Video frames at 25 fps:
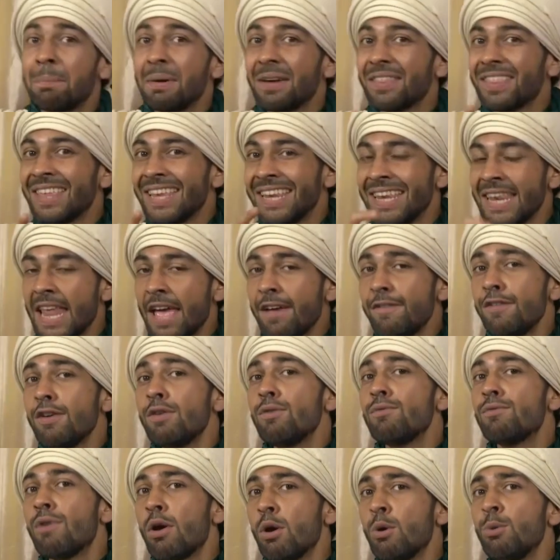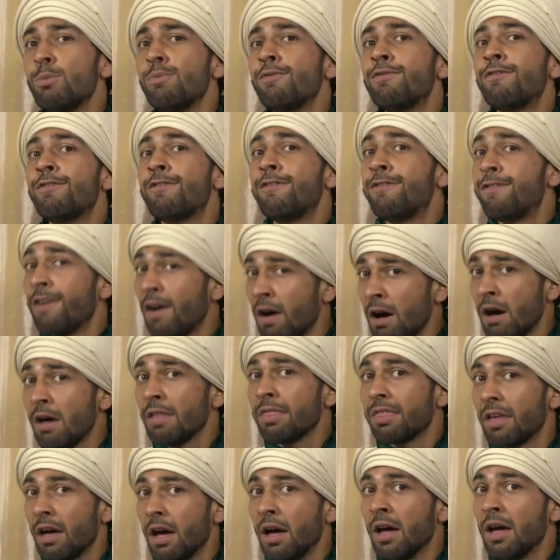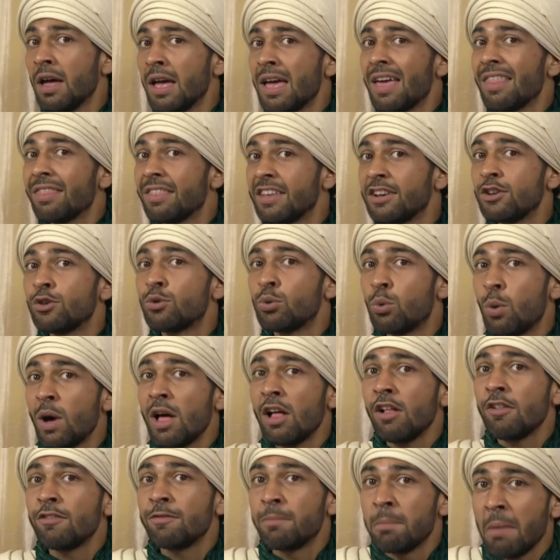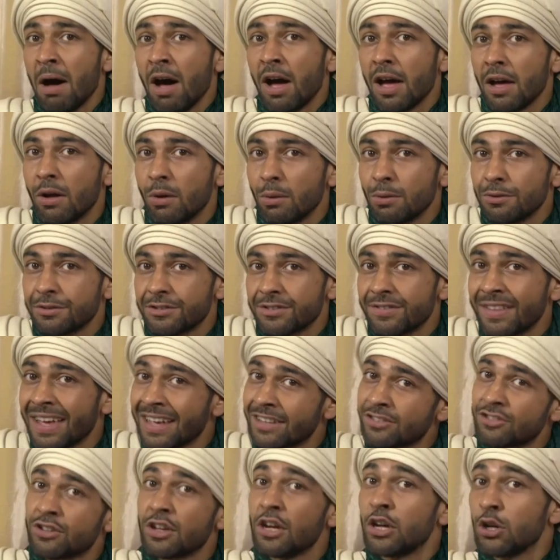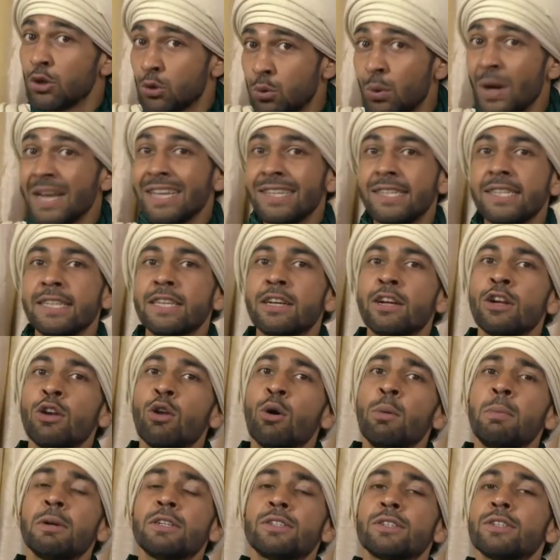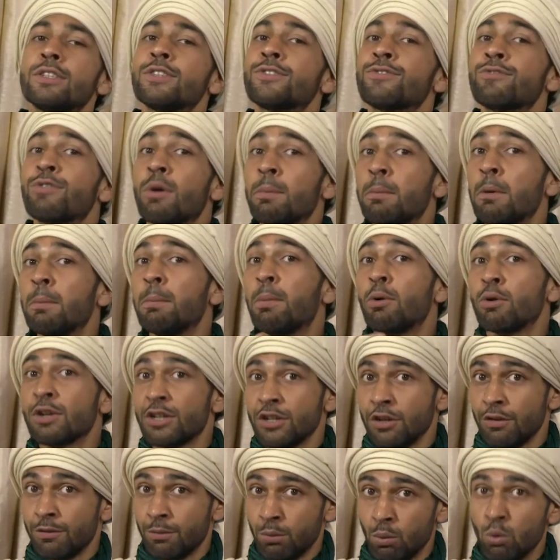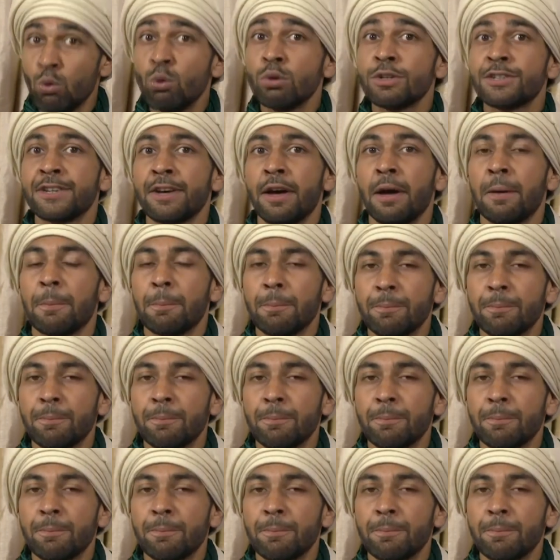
but they never roam farther than 12 miles, that's 20 kilometers from a body of water.